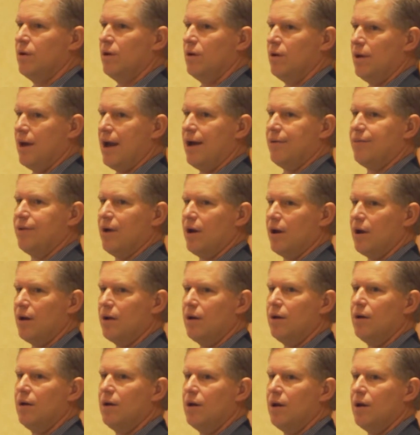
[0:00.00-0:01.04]
out there.
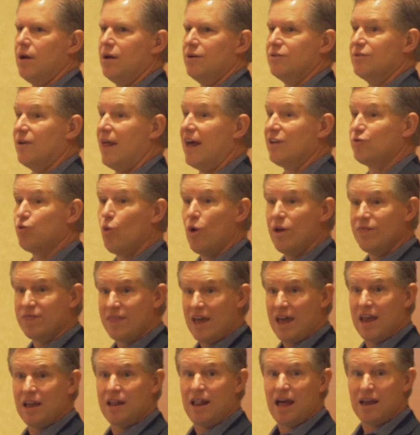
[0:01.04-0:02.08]
So that's one
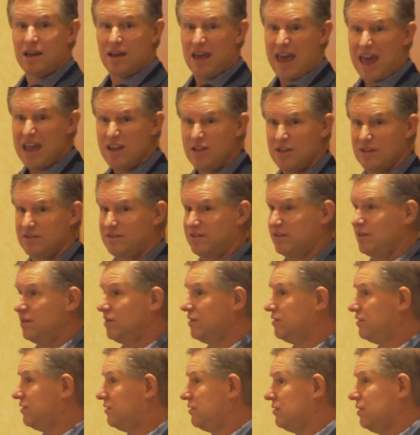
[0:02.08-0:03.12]
thing, like at
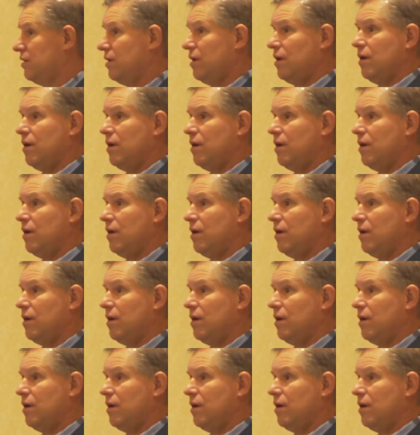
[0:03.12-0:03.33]
agencies,